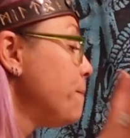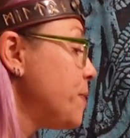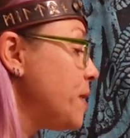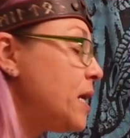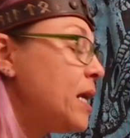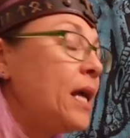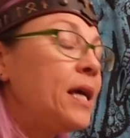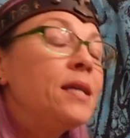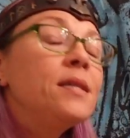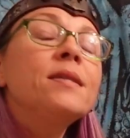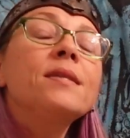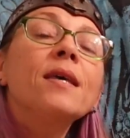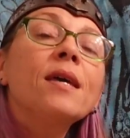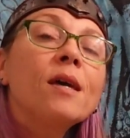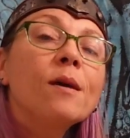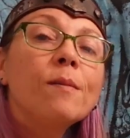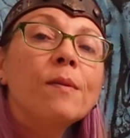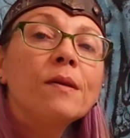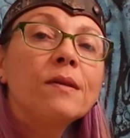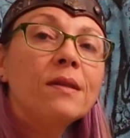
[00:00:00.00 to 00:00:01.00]
The nice
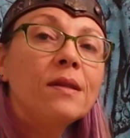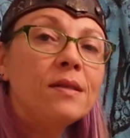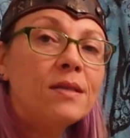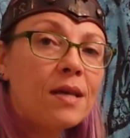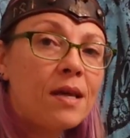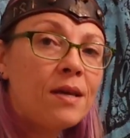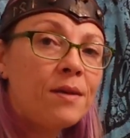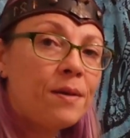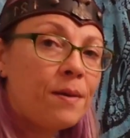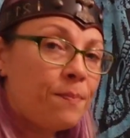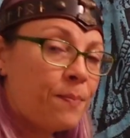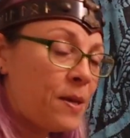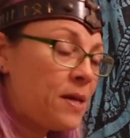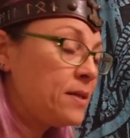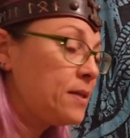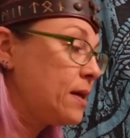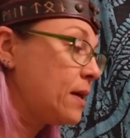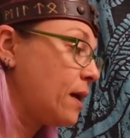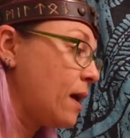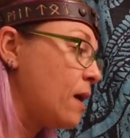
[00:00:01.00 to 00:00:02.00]
thing about these 8
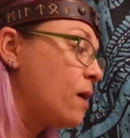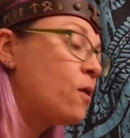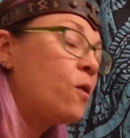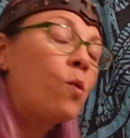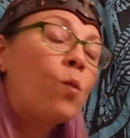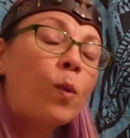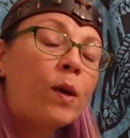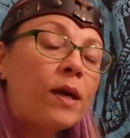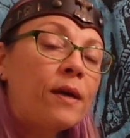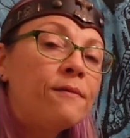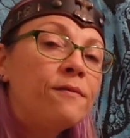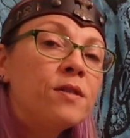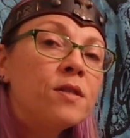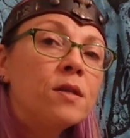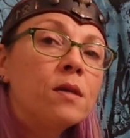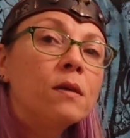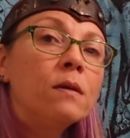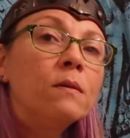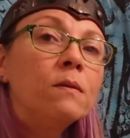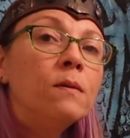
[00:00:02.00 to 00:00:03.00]
basic Inkle weaves
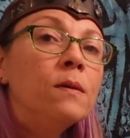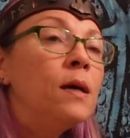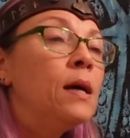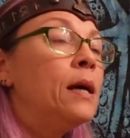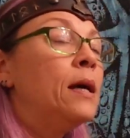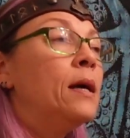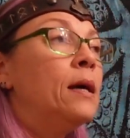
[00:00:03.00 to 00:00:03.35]
too